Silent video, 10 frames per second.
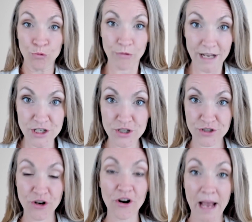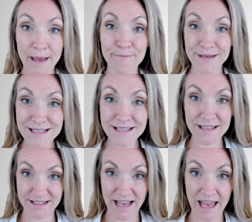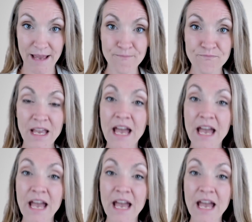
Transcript: register a business name,